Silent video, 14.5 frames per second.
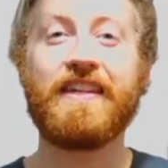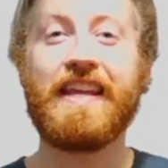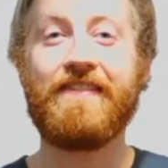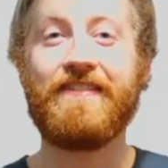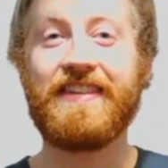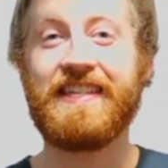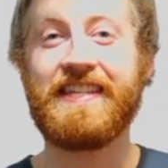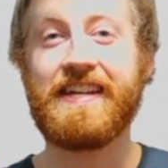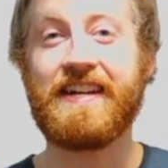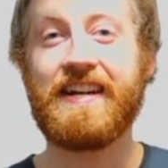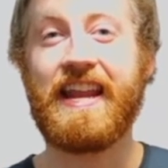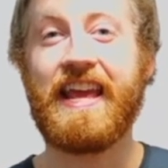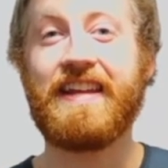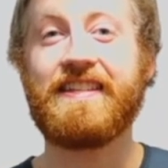Navy
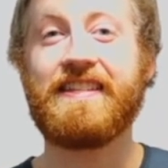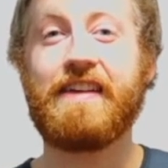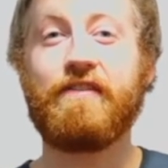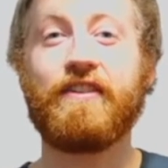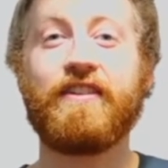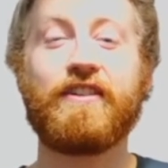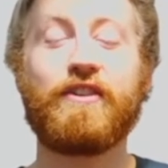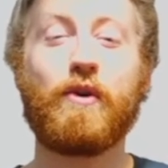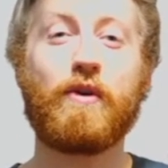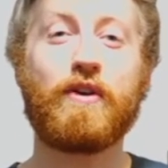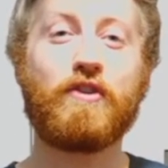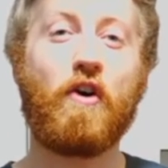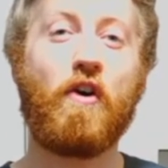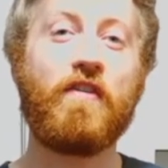SEAL and had several
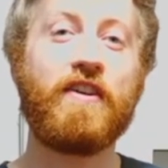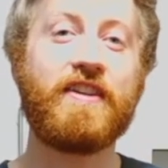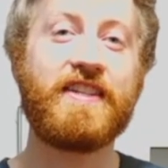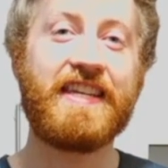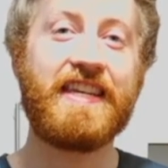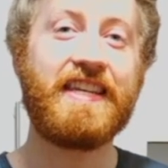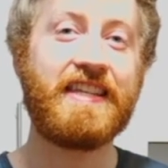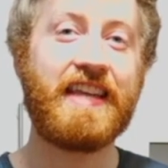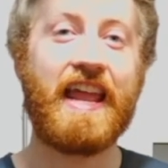tours overseas